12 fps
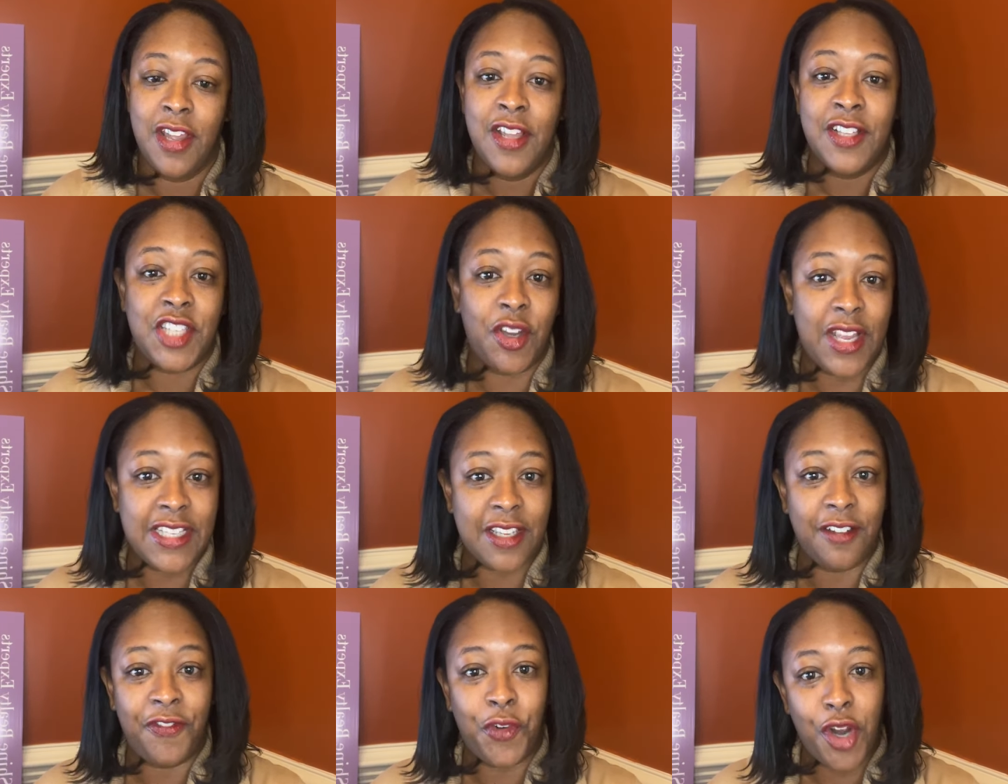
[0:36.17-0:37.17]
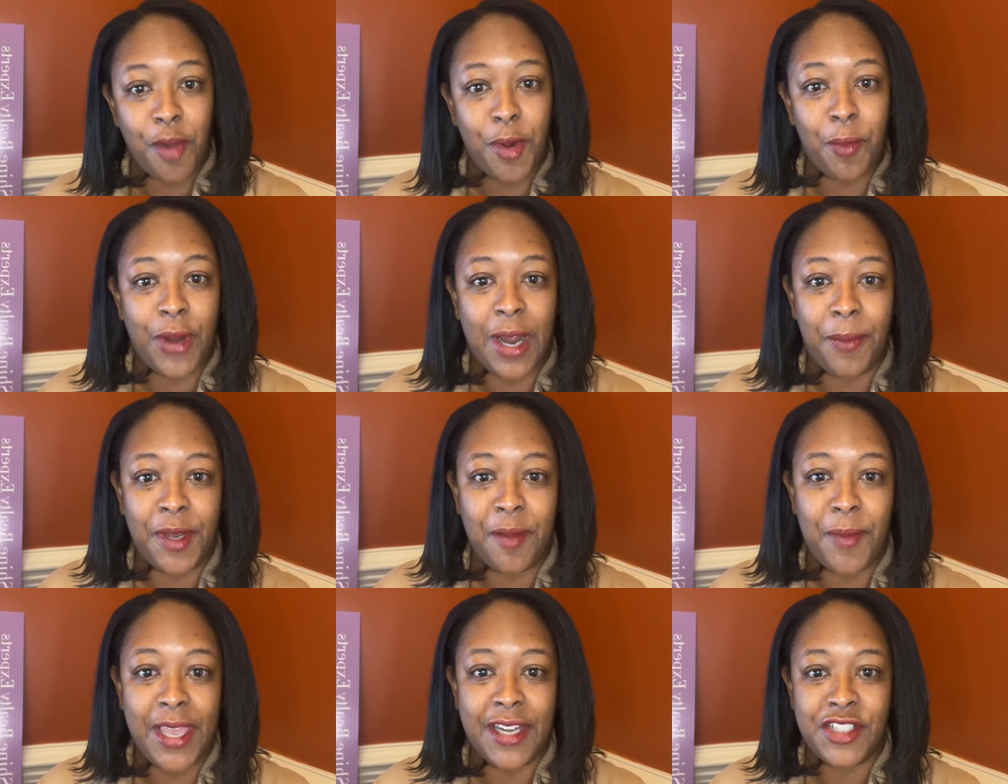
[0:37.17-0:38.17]
So as a former property
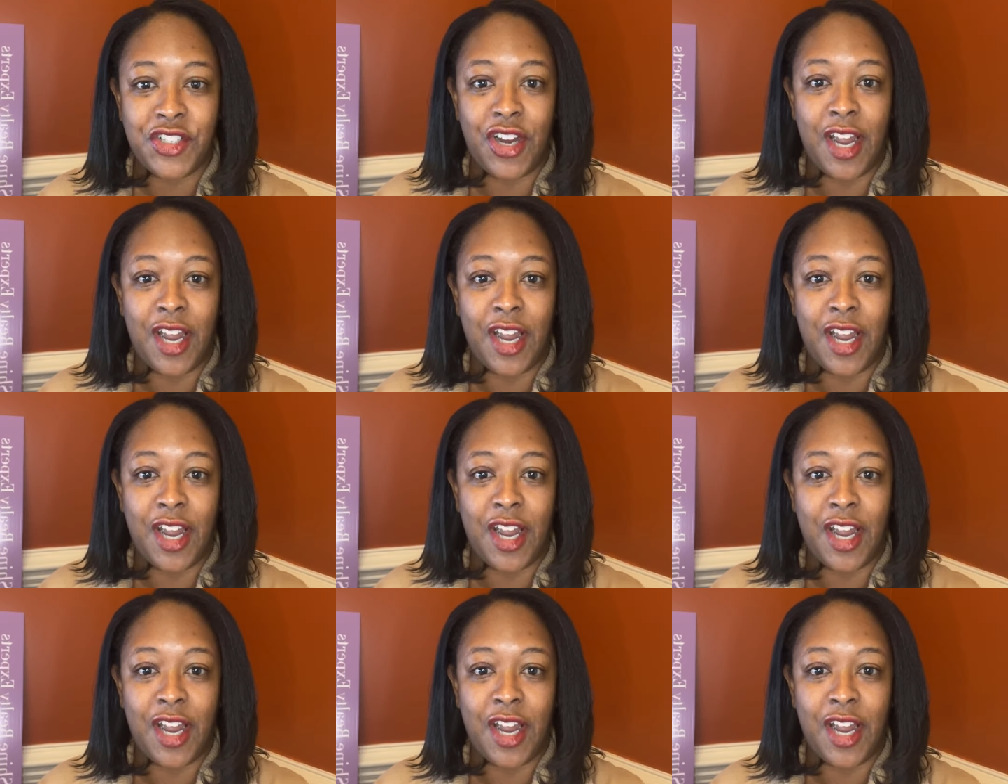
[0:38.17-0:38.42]
manager,